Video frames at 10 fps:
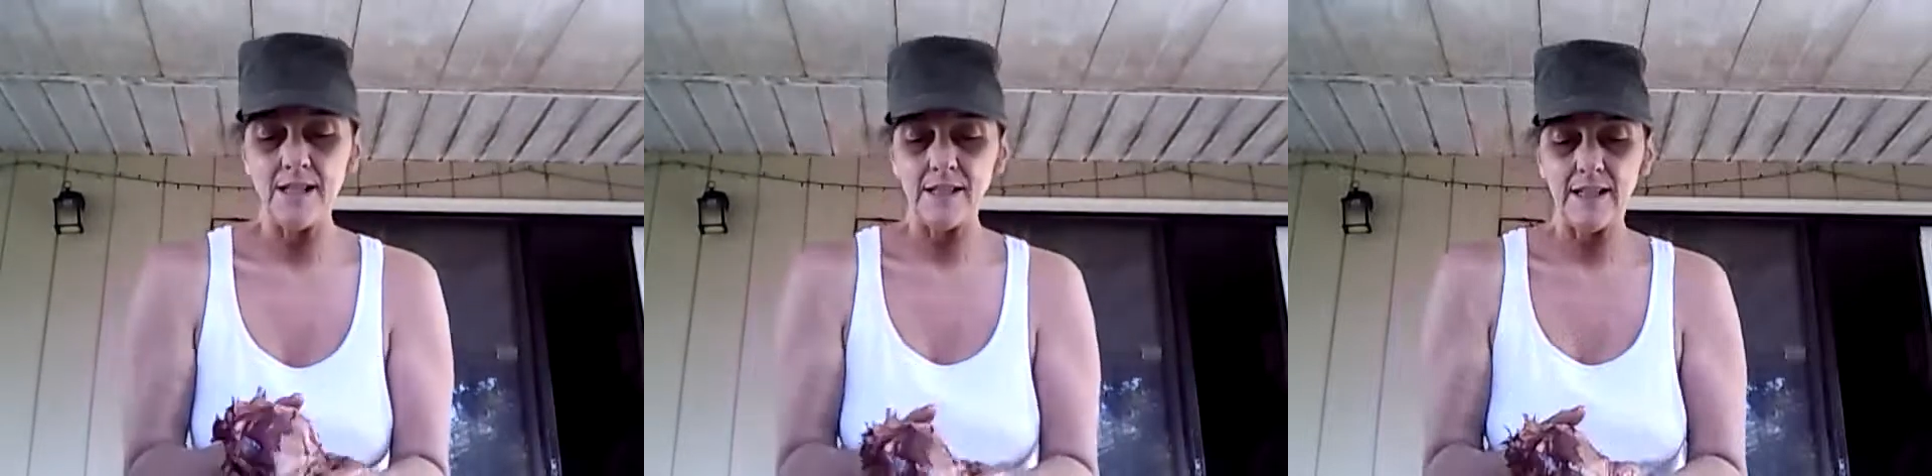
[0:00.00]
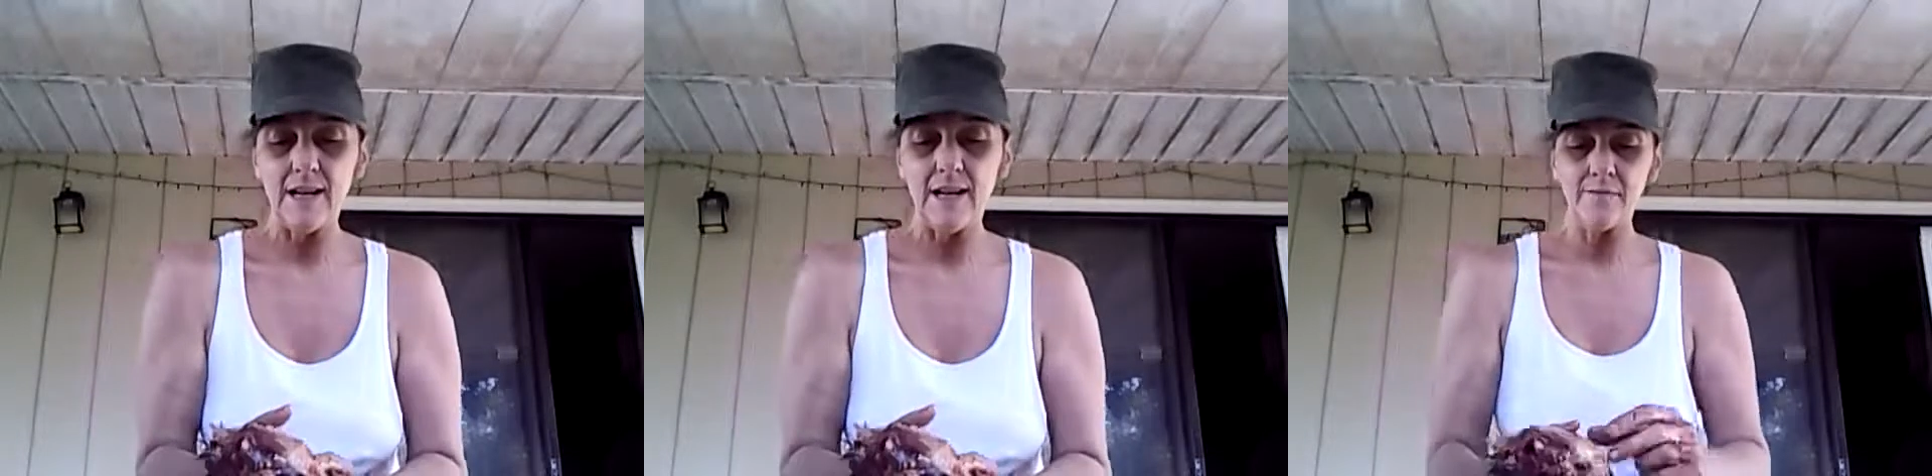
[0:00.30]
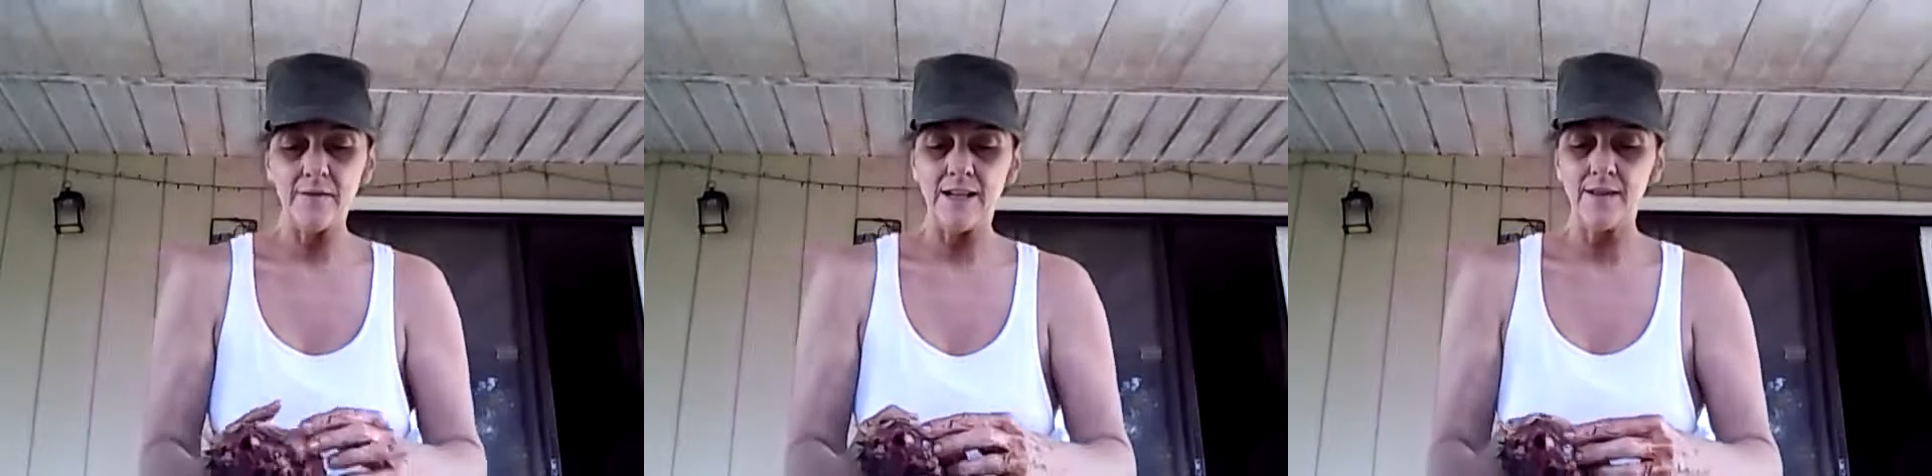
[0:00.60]
It's
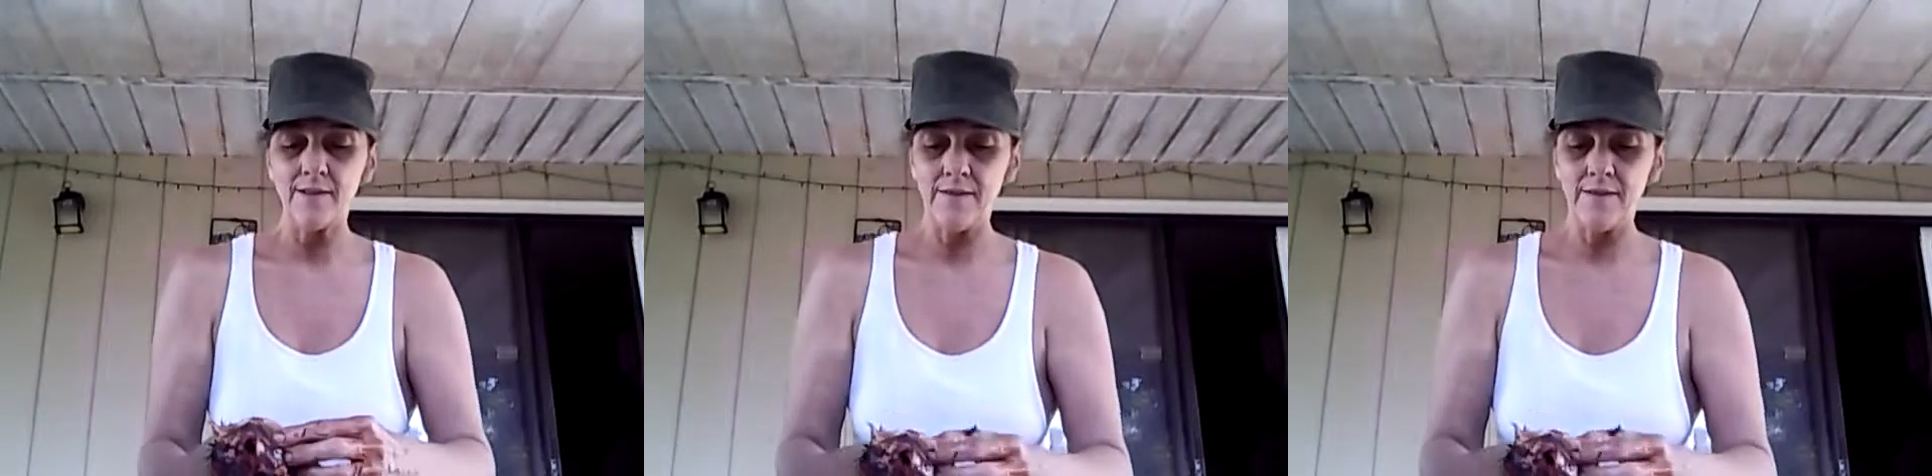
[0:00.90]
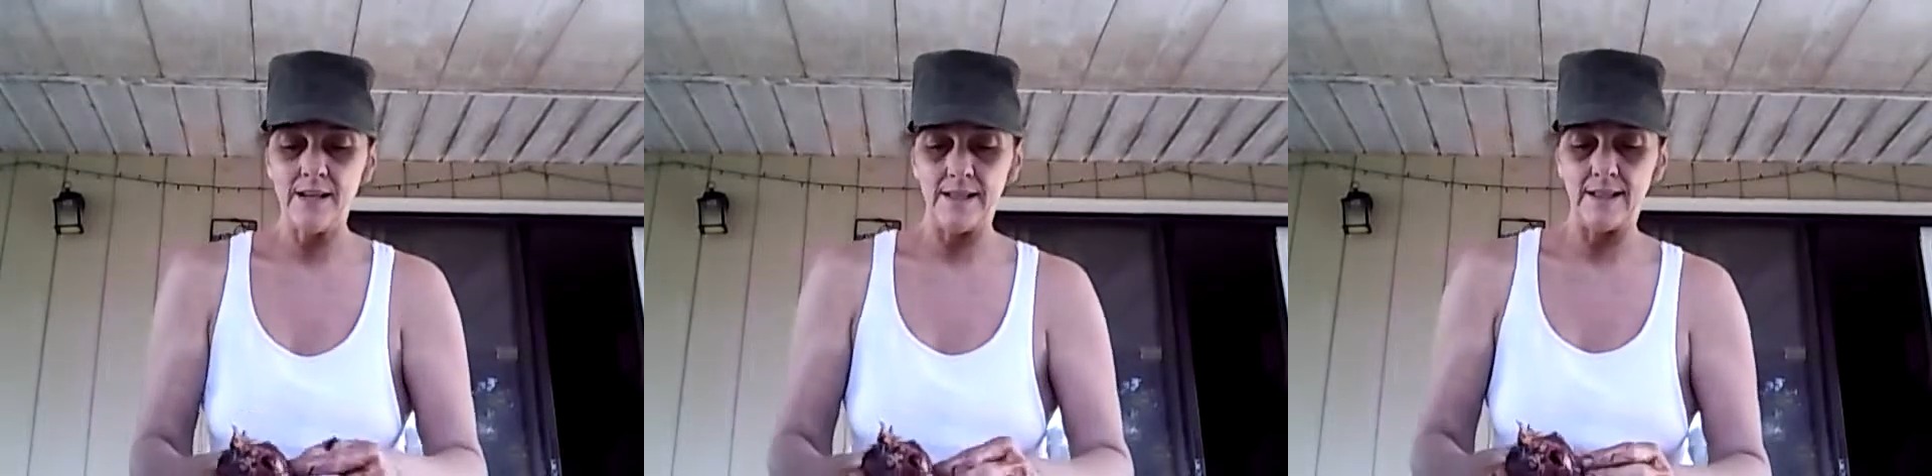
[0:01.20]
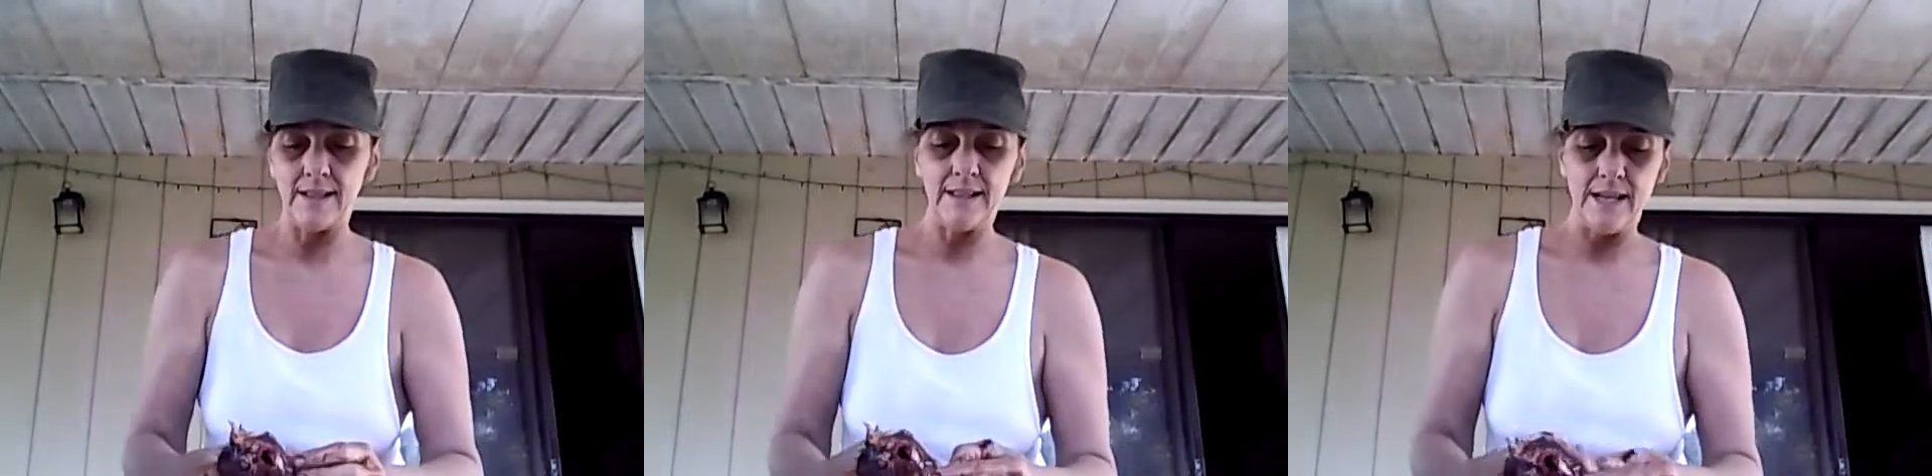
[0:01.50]
good. I know we've had
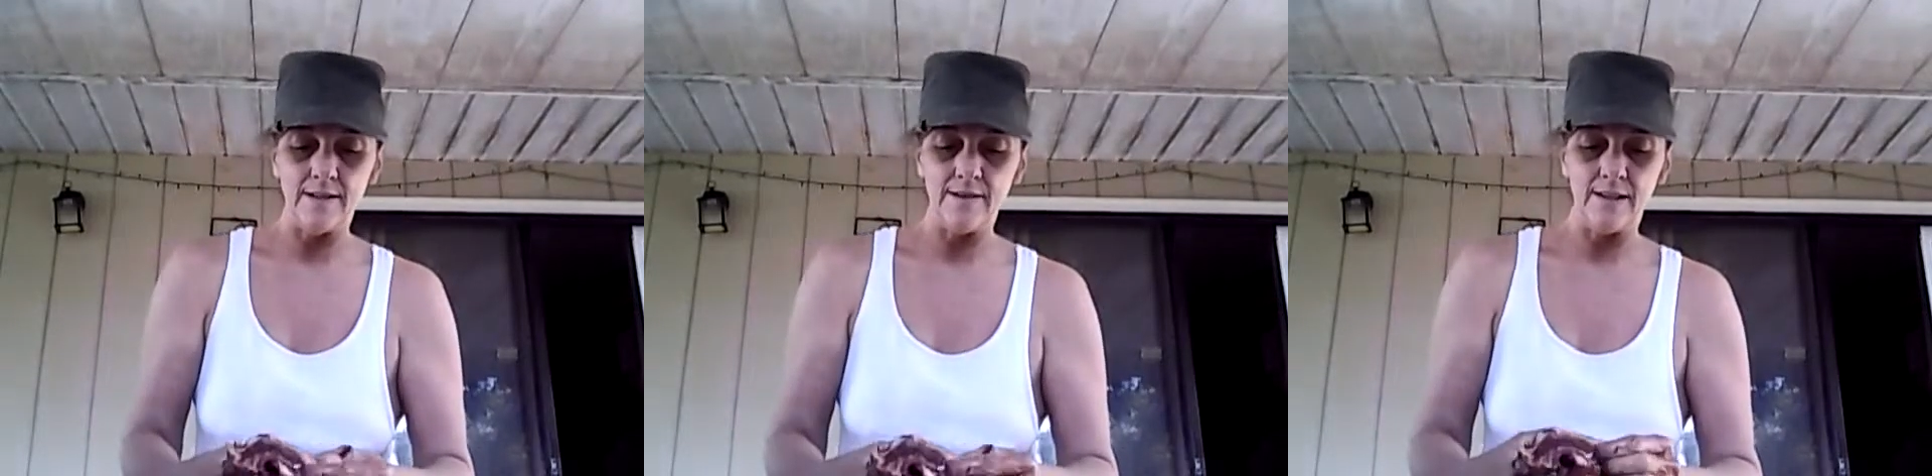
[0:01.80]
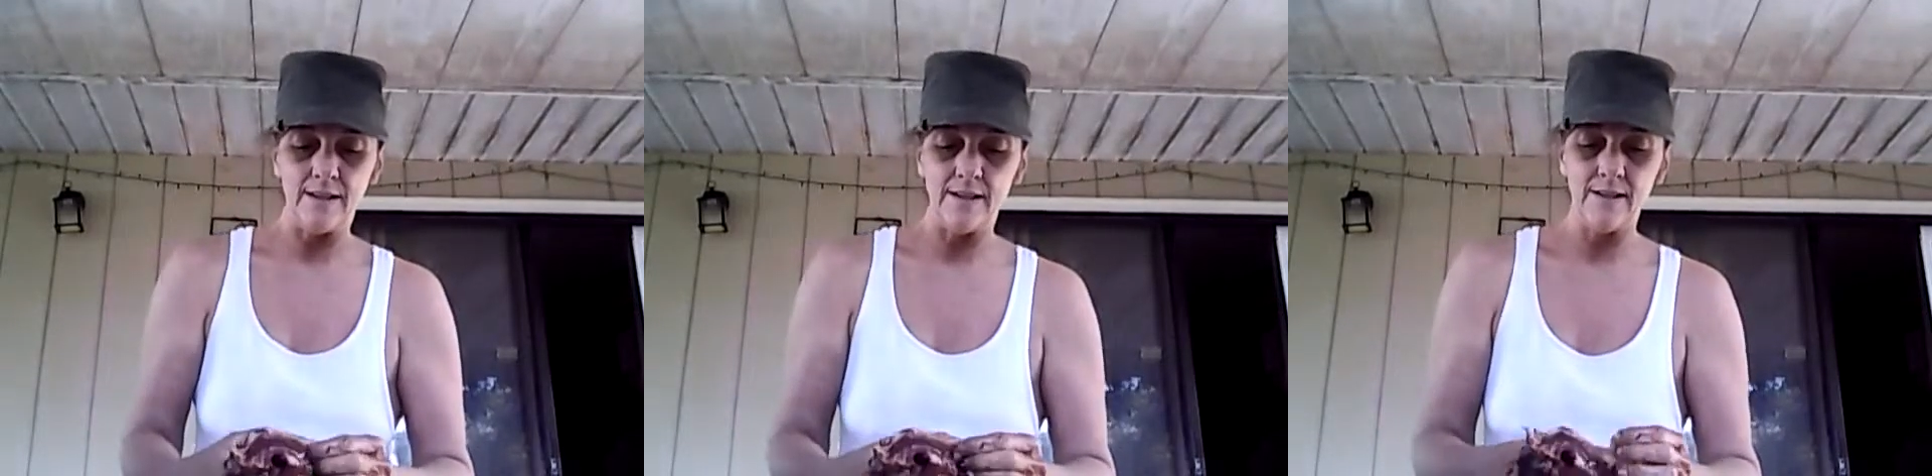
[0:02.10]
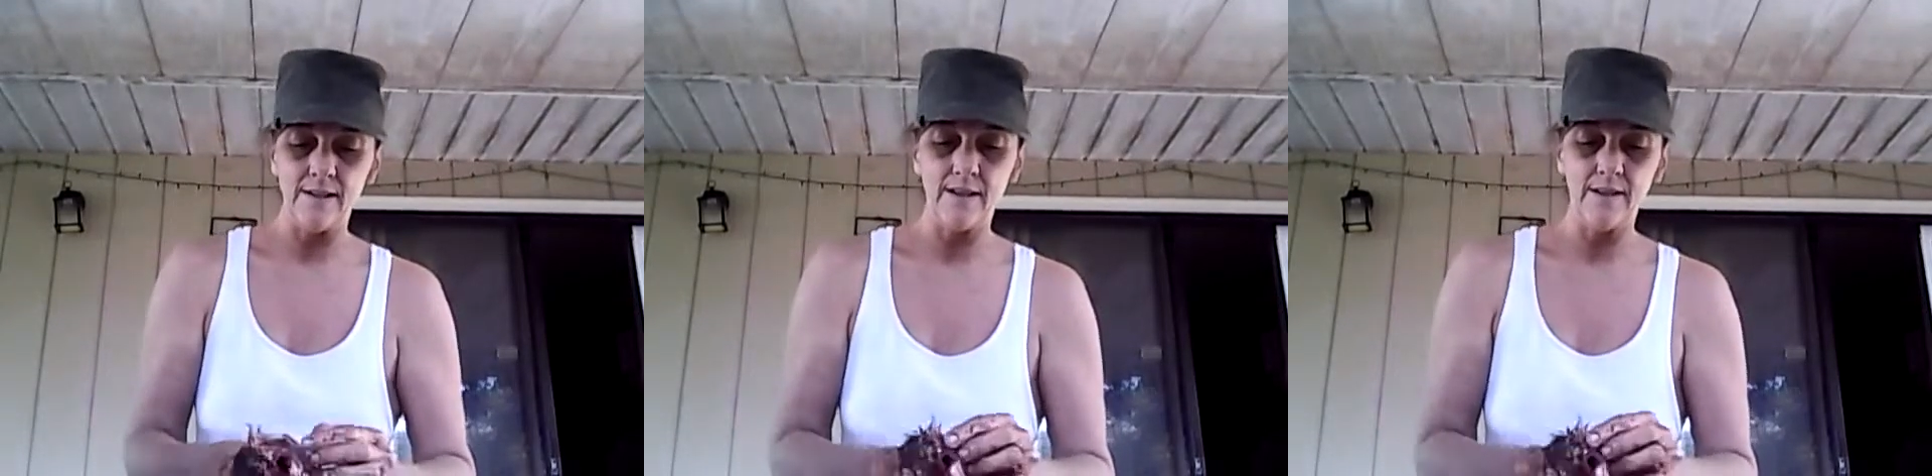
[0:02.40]
duck out, and
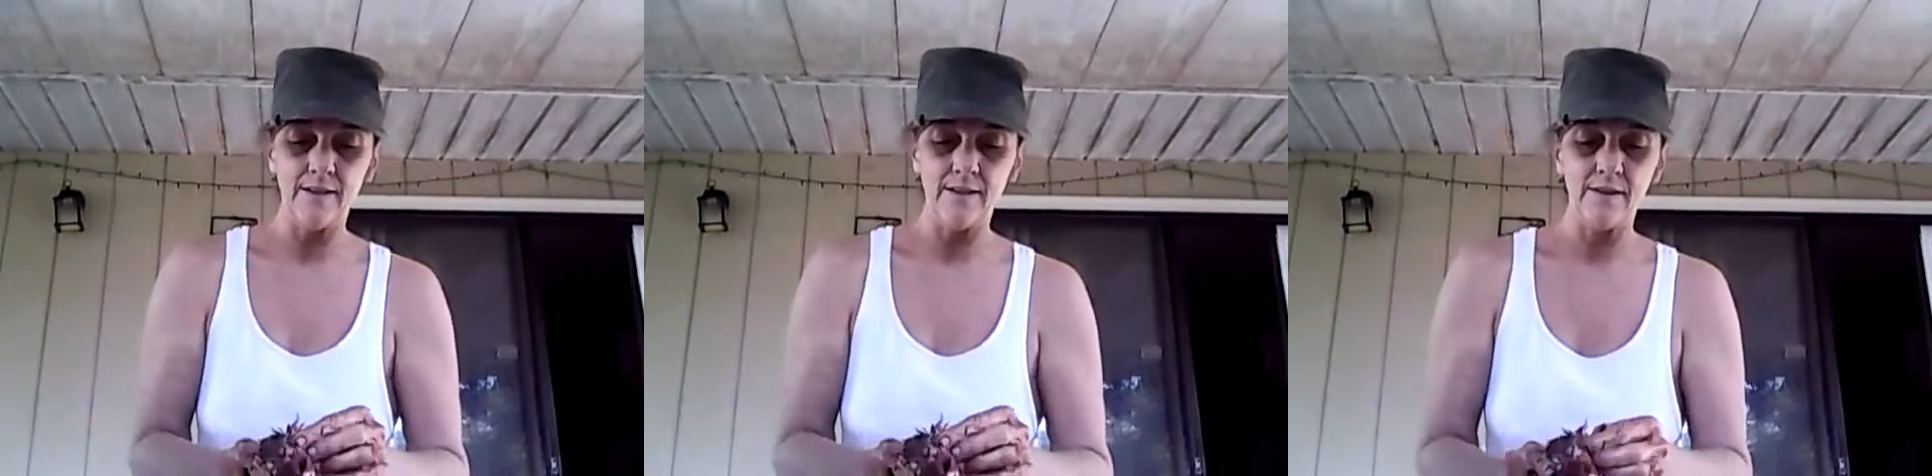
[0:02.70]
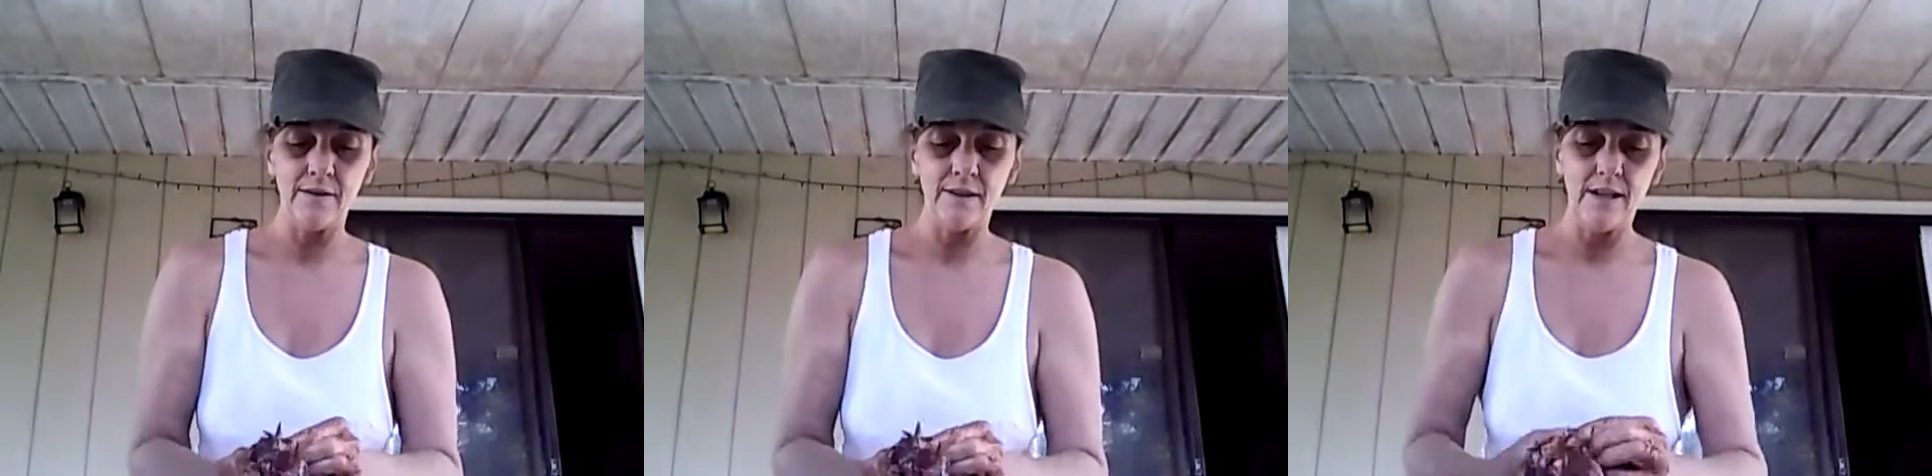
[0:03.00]
I don't know